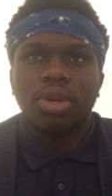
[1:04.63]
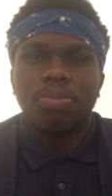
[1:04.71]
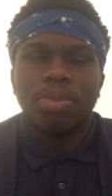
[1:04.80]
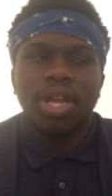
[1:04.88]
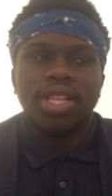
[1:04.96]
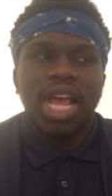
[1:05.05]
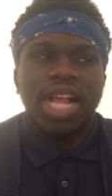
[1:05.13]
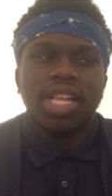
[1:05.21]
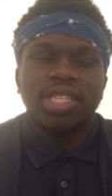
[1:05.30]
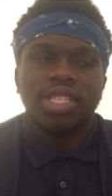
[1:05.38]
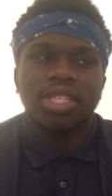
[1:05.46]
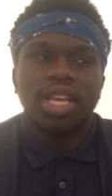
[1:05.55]
but that
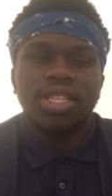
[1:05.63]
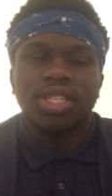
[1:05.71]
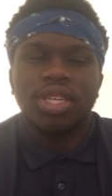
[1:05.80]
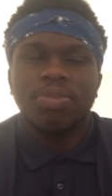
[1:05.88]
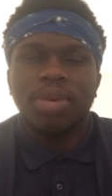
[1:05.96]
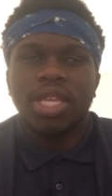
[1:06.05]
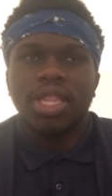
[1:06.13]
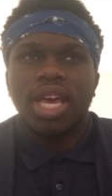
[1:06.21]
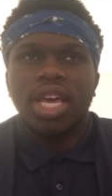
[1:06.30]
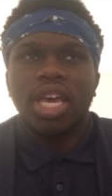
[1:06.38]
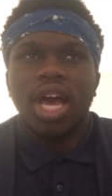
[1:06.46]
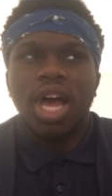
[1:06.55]
doesn't necessarily mean
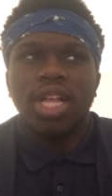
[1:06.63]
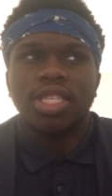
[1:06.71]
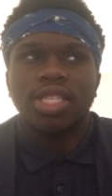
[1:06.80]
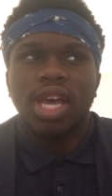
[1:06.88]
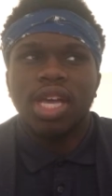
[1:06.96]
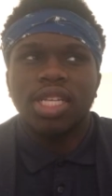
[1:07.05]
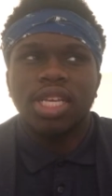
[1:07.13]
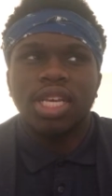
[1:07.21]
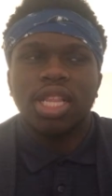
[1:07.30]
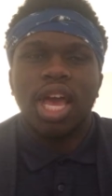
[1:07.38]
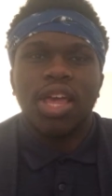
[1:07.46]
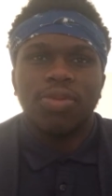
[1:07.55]
that Kant's
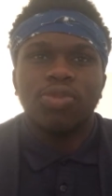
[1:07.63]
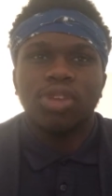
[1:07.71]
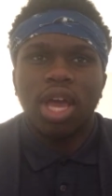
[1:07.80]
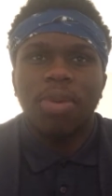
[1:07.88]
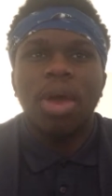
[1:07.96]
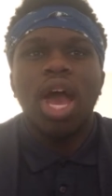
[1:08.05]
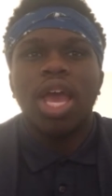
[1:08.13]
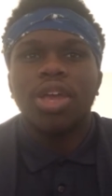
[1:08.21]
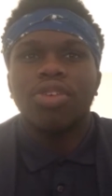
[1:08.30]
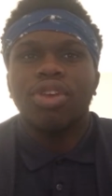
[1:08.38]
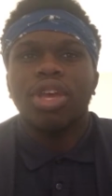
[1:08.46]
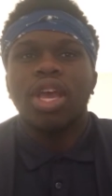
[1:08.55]
idea. I
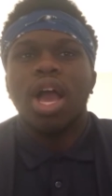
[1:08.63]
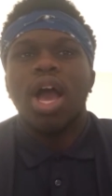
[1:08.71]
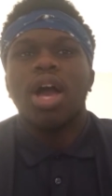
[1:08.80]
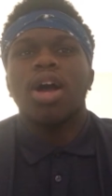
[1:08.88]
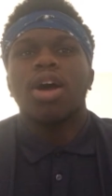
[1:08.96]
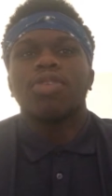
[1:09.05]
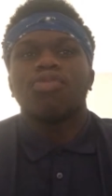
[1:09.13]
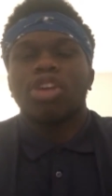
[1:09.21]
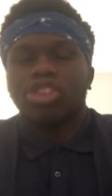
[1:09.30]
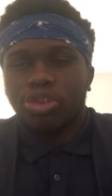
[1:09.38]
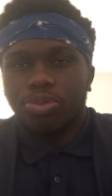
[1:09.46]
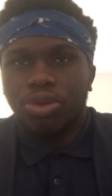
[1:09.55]
agree on
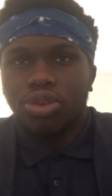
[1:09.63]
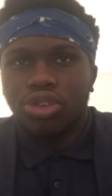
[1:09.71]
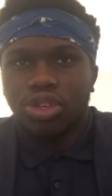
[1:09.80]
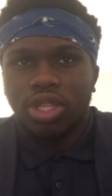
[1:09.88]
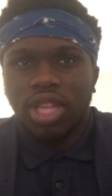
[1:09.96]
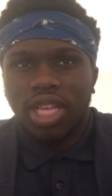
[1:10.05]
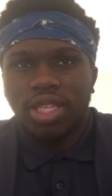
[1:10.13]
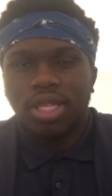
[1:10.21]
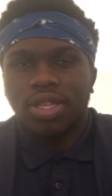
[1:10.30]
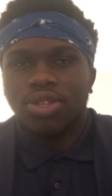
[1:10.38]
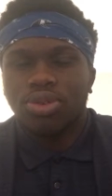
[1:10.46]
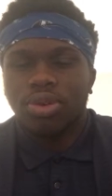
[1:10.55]
retribution. That's
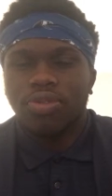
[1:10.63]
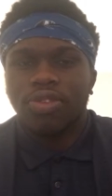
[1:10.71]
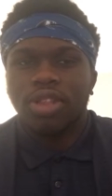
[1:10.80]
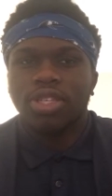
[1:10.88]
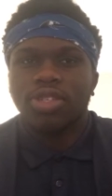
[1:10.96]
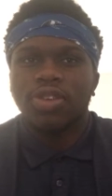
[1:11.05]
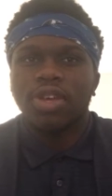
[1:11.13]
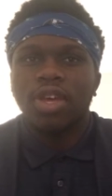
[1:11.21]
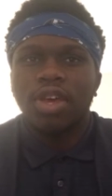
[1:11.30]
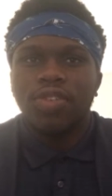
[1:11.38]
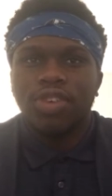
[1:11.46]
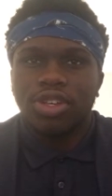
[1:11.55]
the sort of
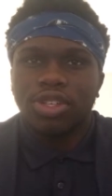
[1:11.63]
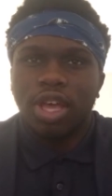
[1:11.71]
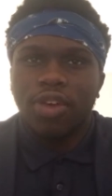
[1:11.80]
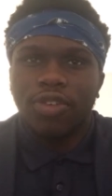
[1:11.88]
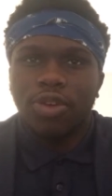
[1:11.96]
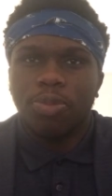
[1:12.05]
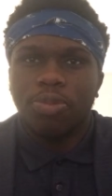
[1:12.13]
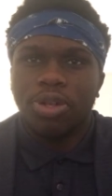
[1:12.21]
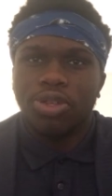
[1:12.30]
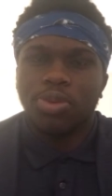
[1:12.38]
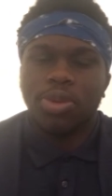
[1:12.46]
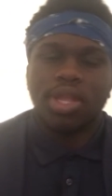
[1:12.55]
philosophical
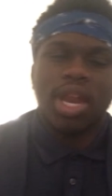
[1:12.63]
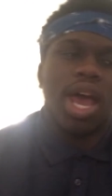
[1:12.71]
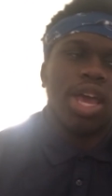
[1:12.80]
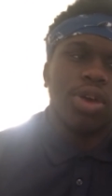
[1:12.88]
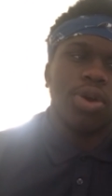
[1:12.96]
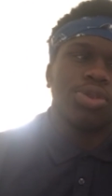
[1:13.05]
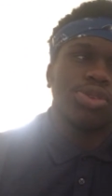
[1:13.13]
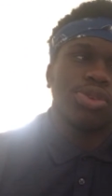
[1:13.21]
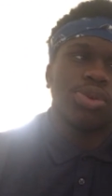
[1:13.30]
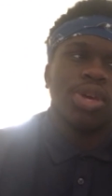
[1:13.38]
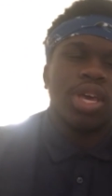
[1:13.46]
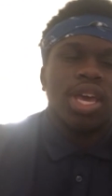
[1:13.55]
principle that I go
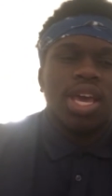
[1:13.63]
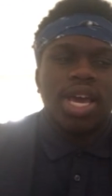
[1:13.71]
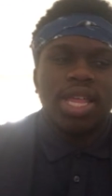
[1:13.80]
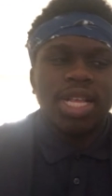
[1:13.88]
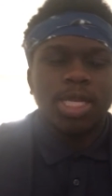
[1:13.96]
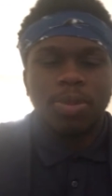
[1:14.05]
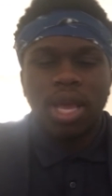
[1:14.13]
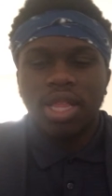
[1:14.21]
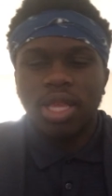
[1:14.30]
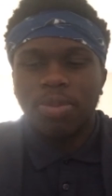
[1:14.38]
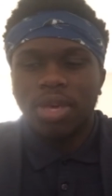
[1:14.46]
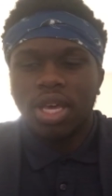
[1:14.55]
to, and that's
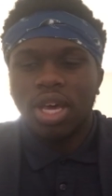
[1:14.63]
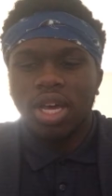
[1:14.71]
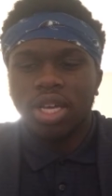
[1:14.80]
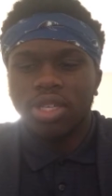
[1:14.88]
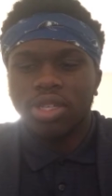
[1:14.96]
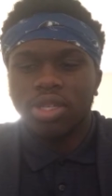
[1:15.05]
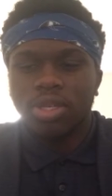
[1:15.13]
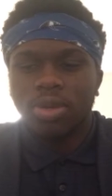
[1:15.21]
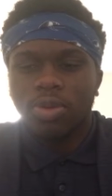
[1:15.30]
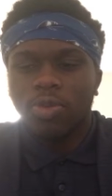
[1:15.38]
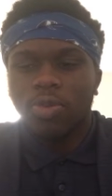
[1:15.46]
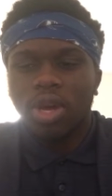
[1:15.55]
mainly because
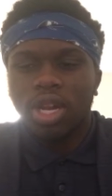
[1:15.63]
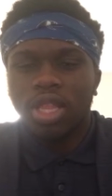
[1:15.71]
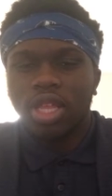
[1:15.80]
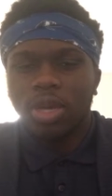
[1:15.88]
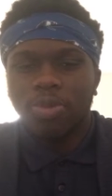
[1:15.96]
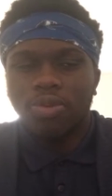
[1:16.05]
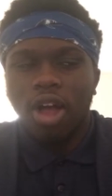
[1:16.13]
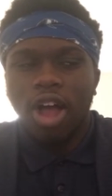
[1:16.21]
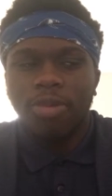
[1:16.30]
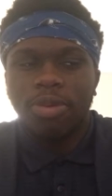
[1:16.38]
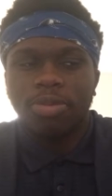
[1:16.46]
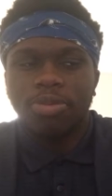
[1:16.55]
one of the
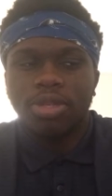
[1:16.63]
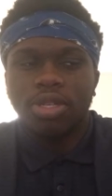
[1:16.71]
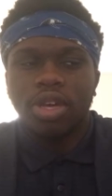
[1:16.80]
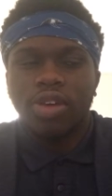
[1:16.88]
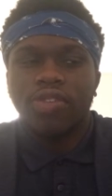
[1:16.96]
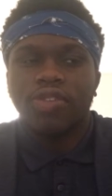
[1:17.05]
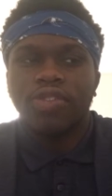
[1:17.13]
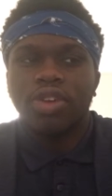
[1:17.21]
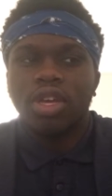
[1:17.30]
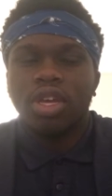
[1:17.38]
problems of